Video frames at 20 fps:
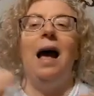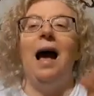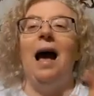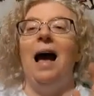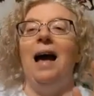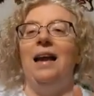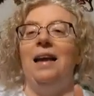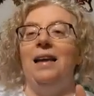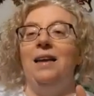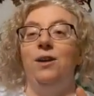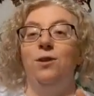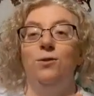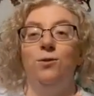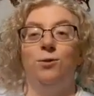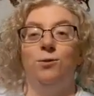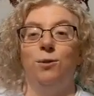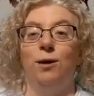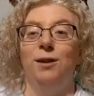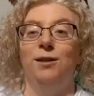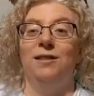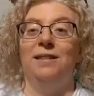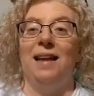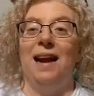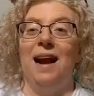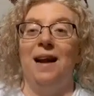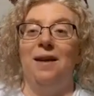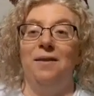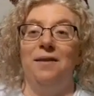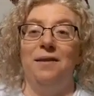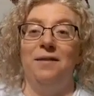uh, he used words that
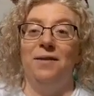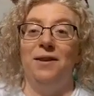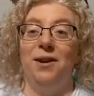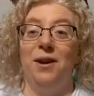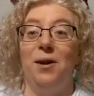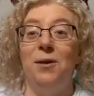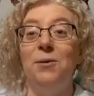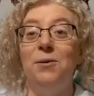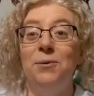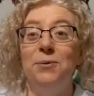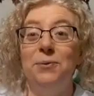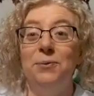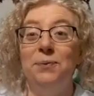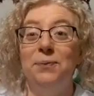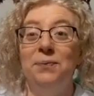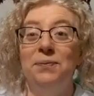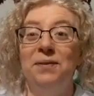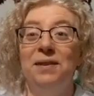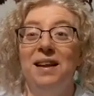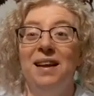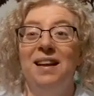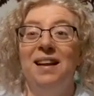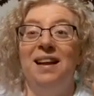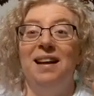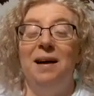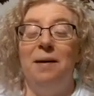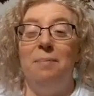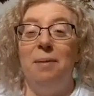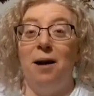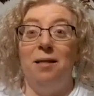I don't even know
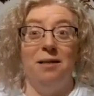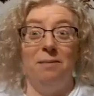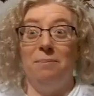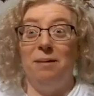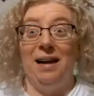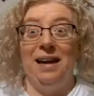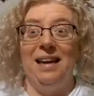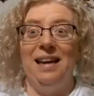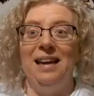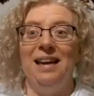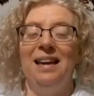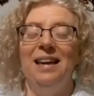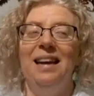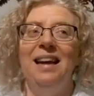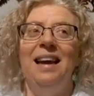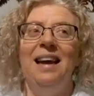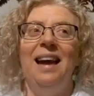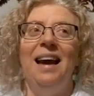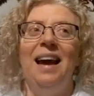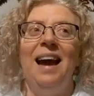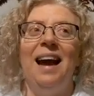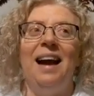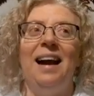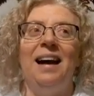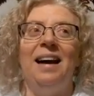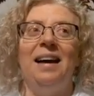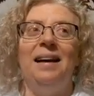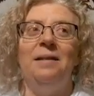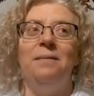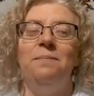about the bike.
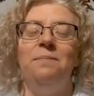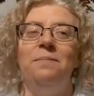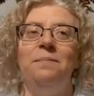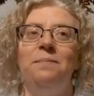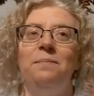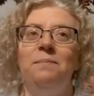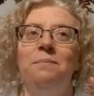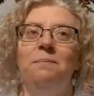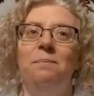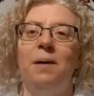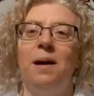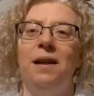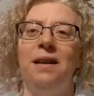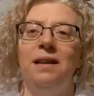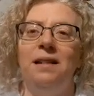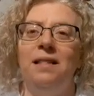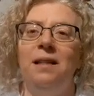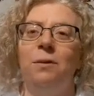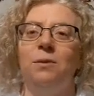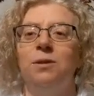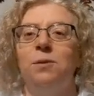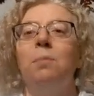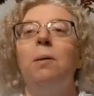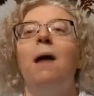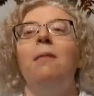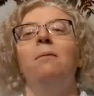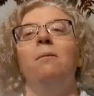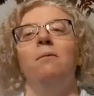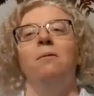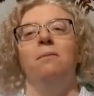Uh, but there was a
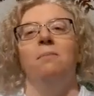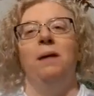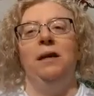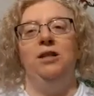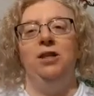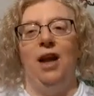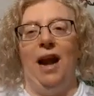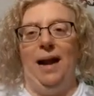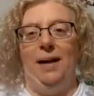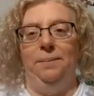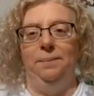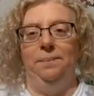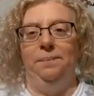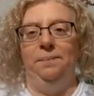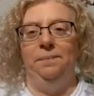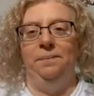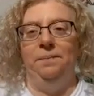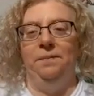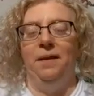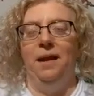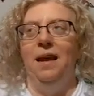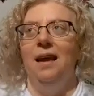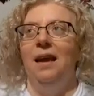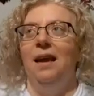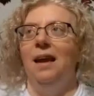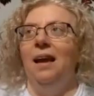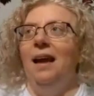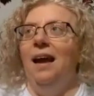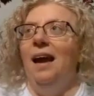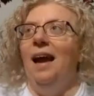problem with my chain.
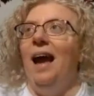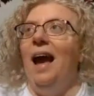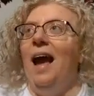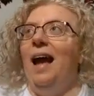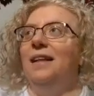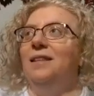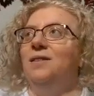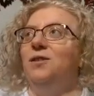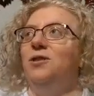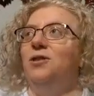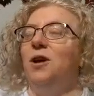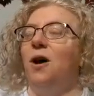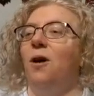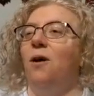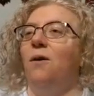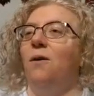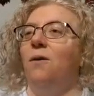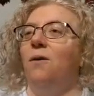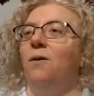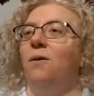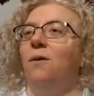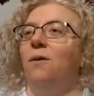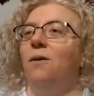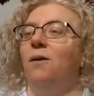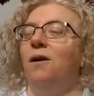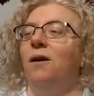And so